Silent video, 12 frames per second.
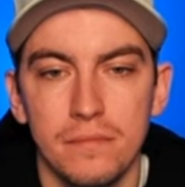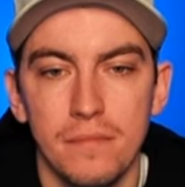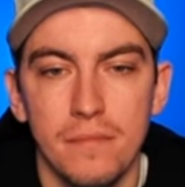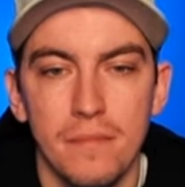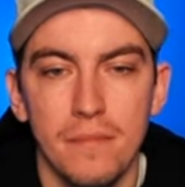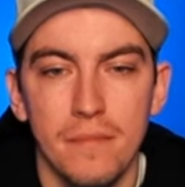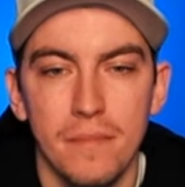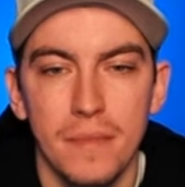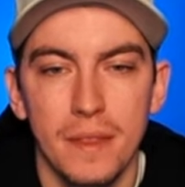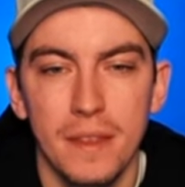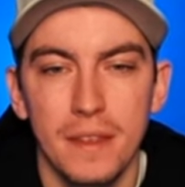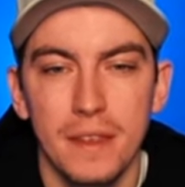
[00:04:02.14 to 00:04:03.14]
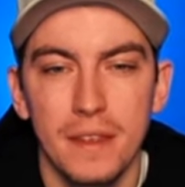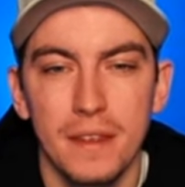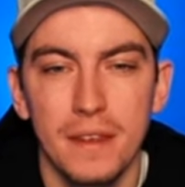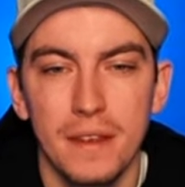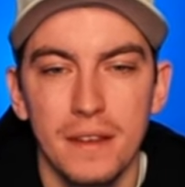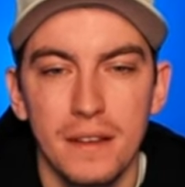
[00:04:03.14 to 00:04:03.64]

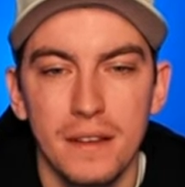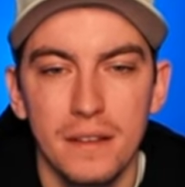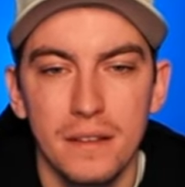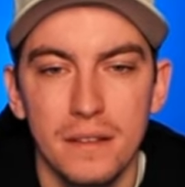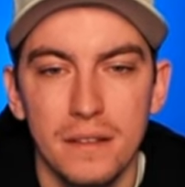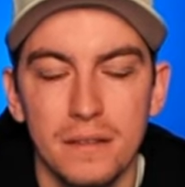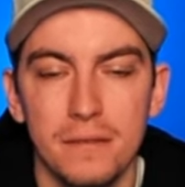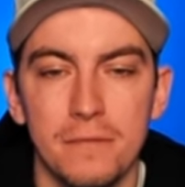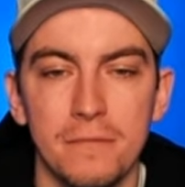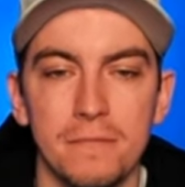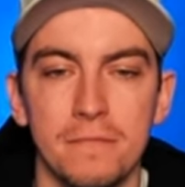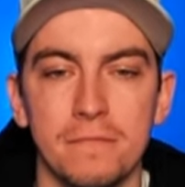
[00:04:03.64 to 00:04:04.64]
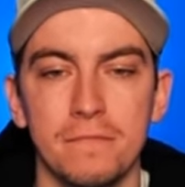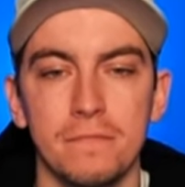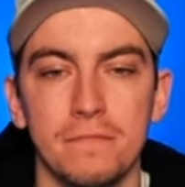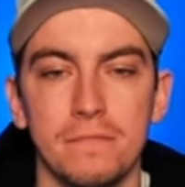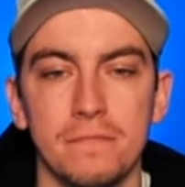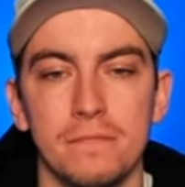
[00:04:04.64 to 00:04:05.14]

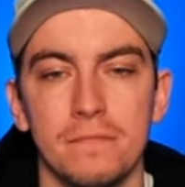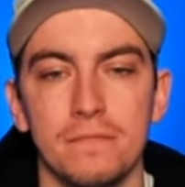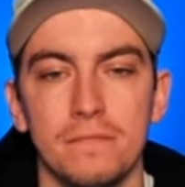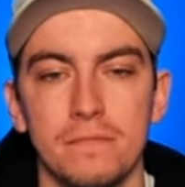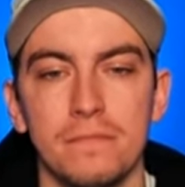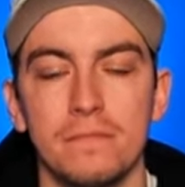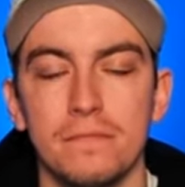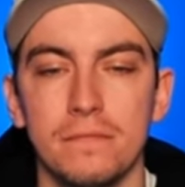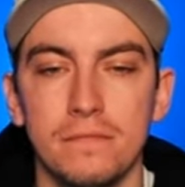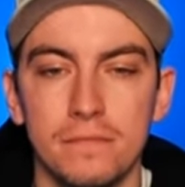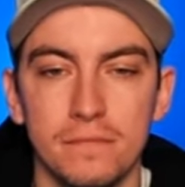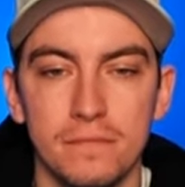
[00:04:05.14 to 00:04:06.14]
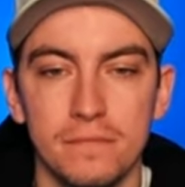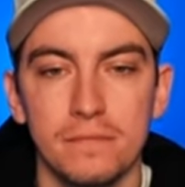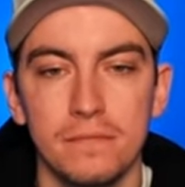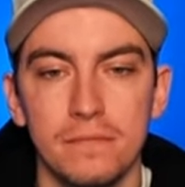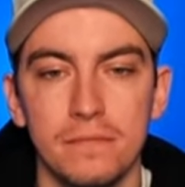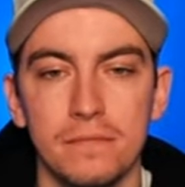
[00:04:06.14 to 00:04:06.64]

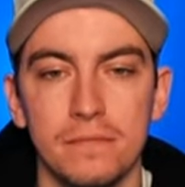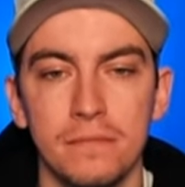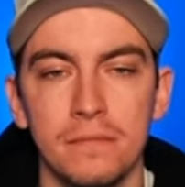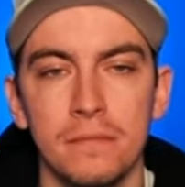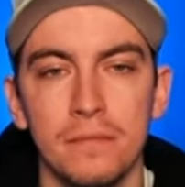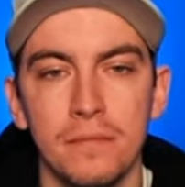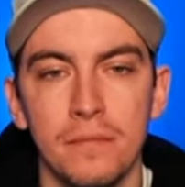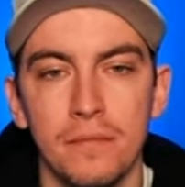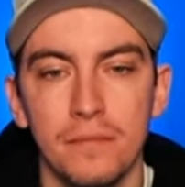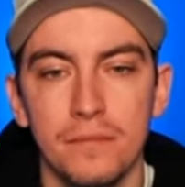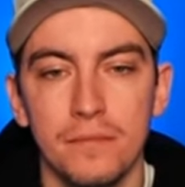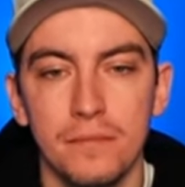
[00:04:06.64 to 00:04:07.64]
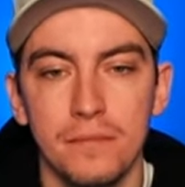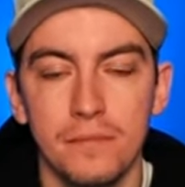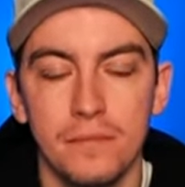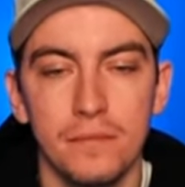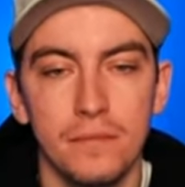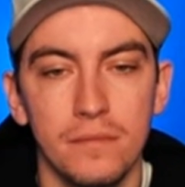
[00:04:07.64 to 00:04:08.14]

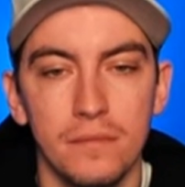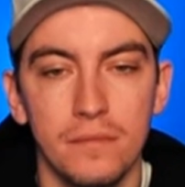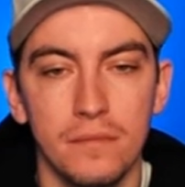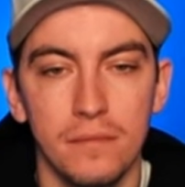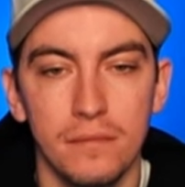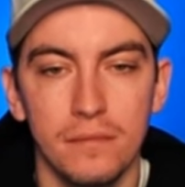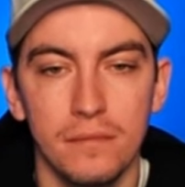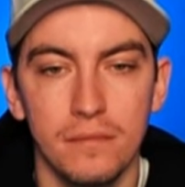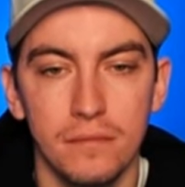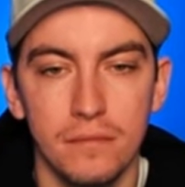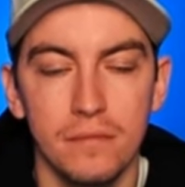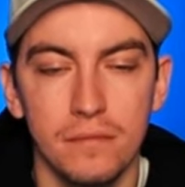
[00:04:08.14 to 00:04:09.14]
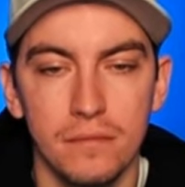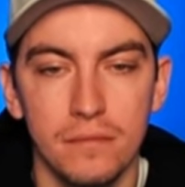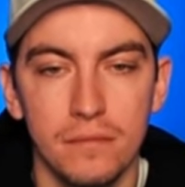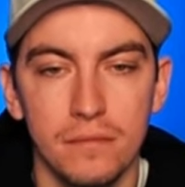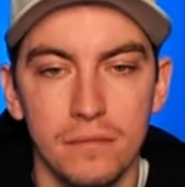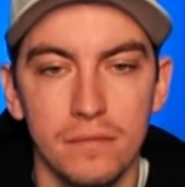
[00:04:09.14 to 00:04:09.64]

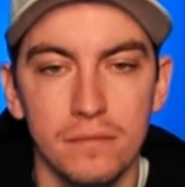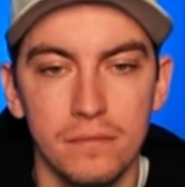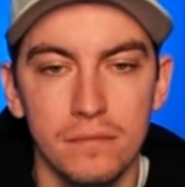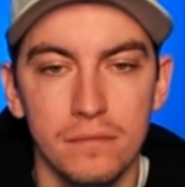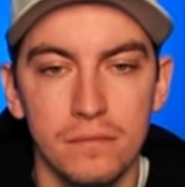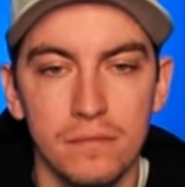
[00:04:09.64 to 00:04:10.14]
The person shown says nothing.